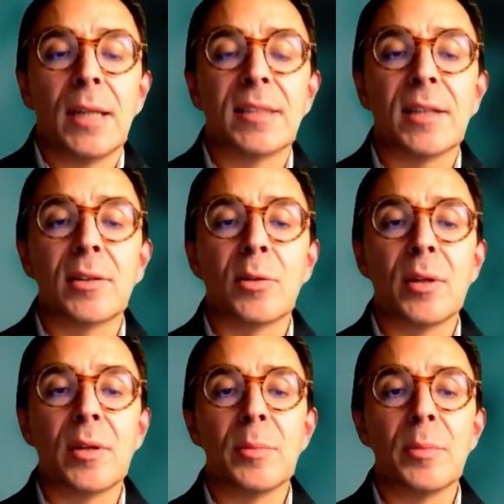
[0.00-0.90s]
This
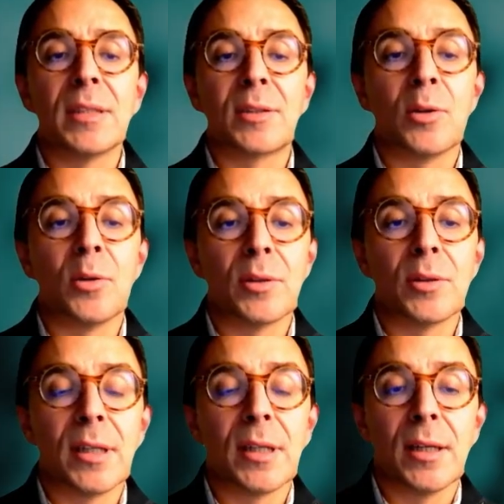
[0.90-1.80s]
algorithm is
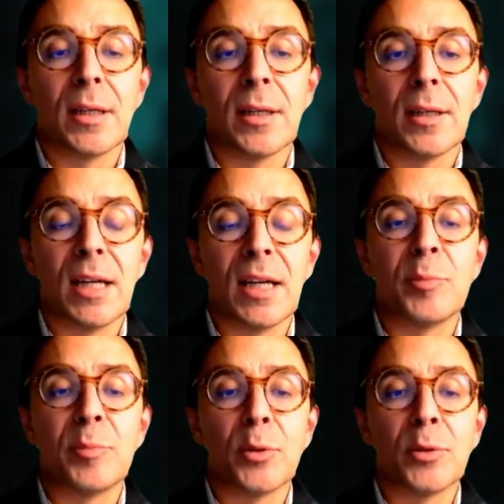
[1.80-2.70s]
called
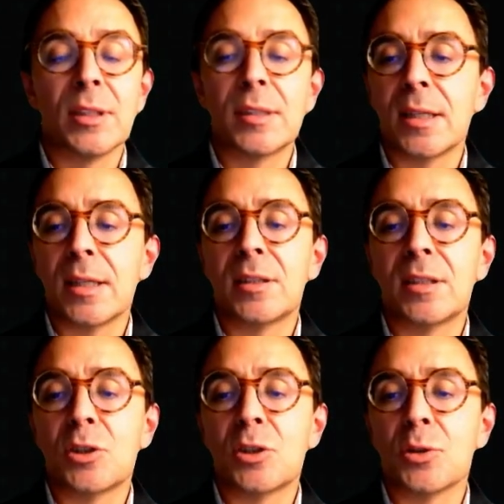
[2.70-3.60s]
live point
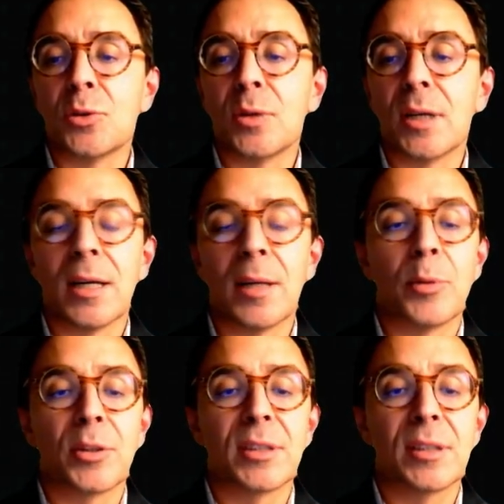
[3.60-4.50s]
tissue
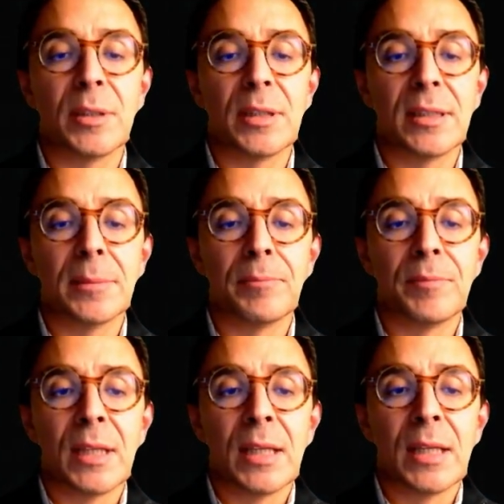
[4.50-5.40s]
proximity.
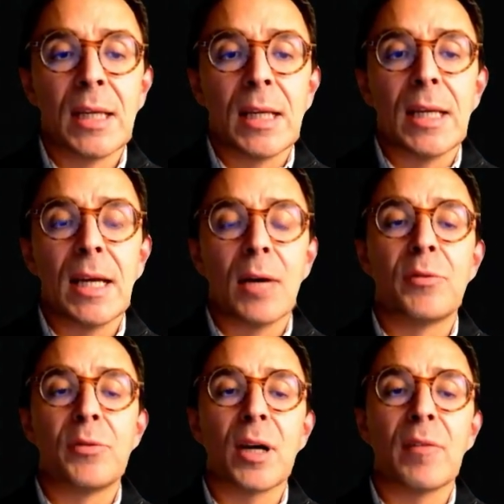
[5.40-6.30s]
Now,
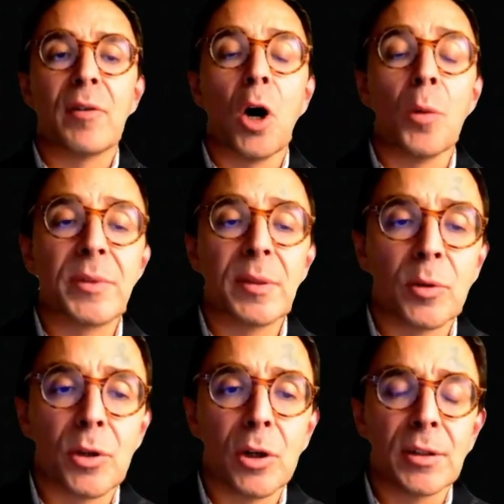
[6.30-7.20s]
if you have
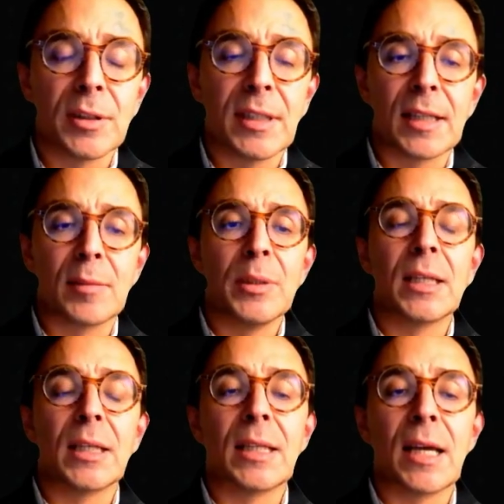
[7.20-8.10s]
optimal contact,
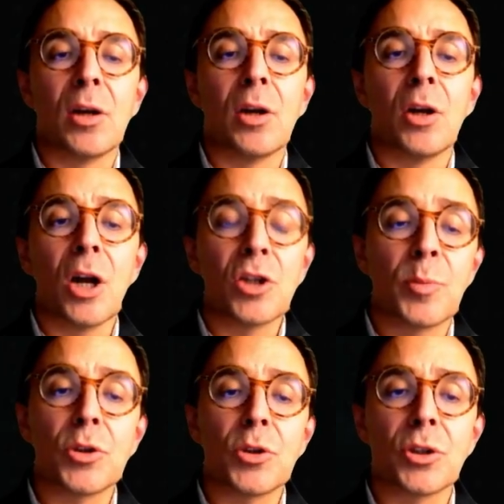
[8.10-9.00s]
meaning that a
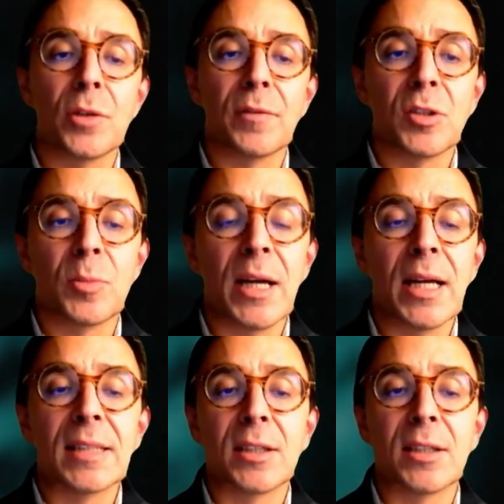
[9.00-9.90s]
large portion of the
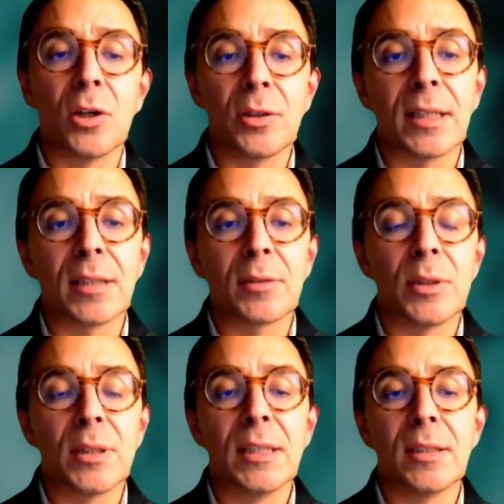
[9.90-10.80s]
spline is in contact
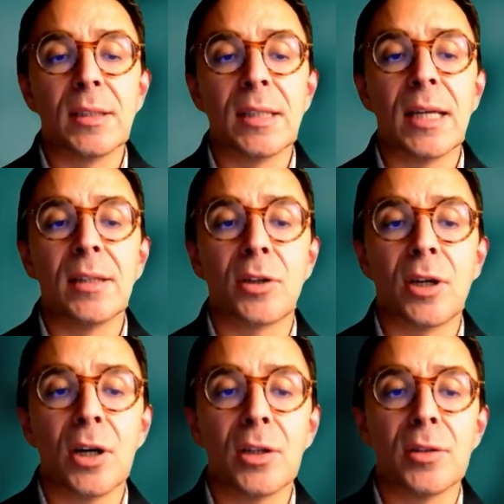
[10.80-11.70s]
with the
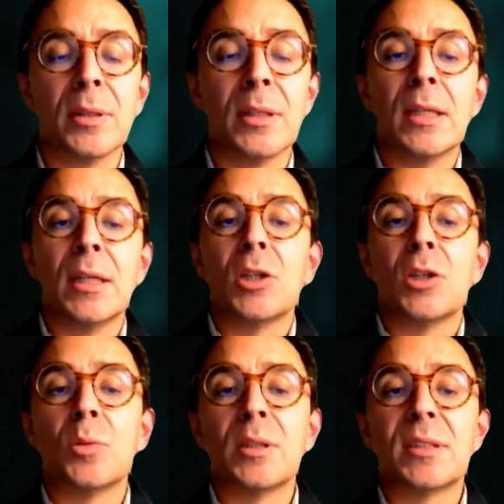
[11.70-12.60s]
endocardium,
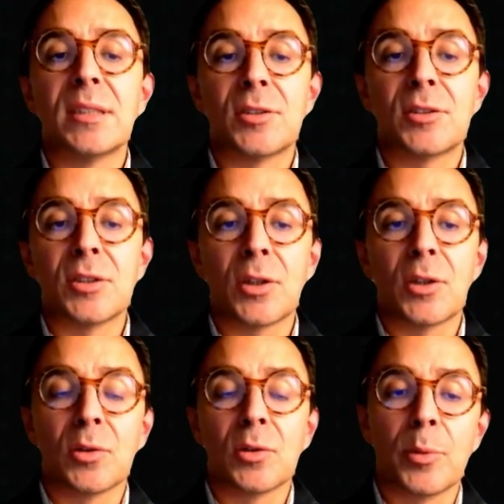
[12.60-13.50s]
you will see the
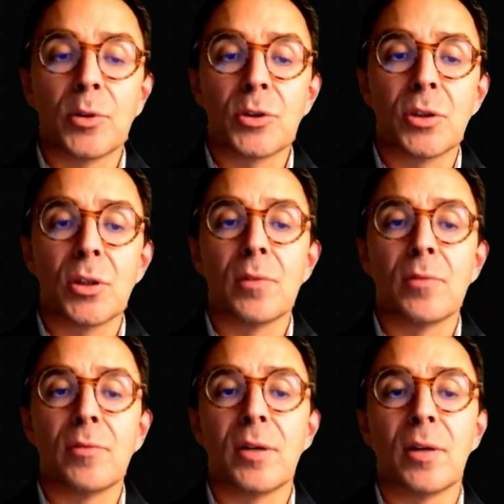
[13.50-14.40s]
circle, the portion
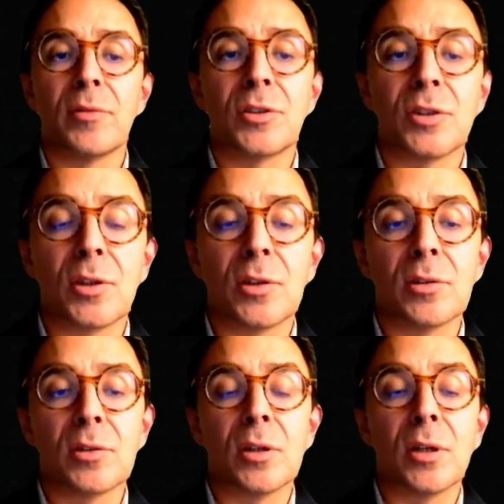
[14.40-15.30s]
of the
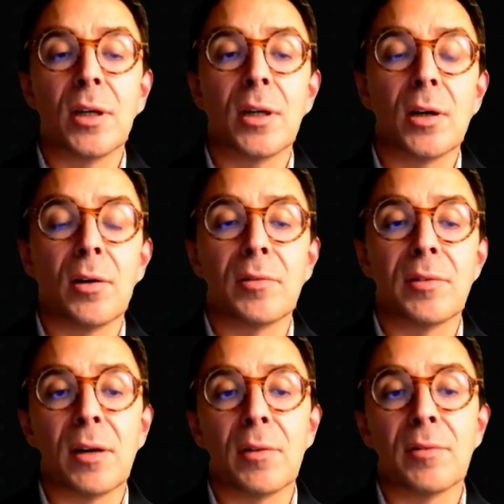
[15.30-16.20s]
circle
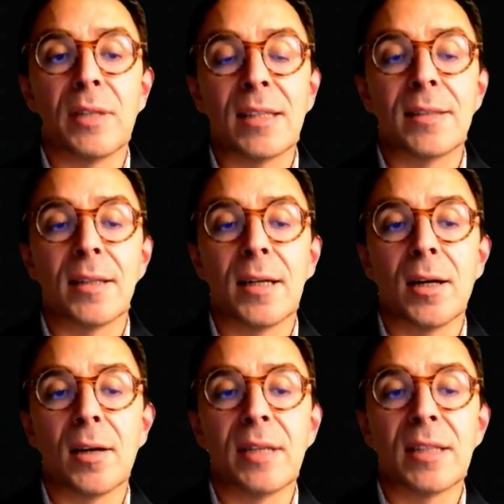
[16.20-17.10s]
of that
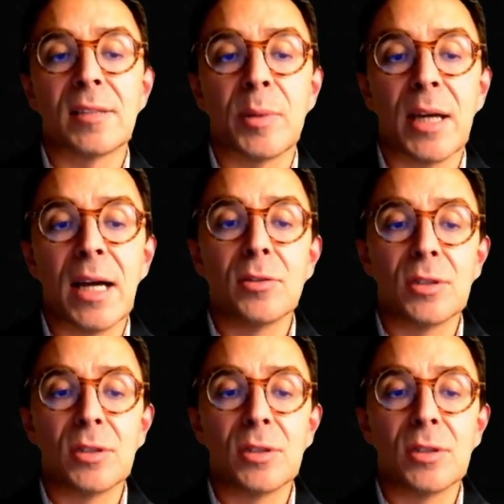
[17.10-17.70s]
spline.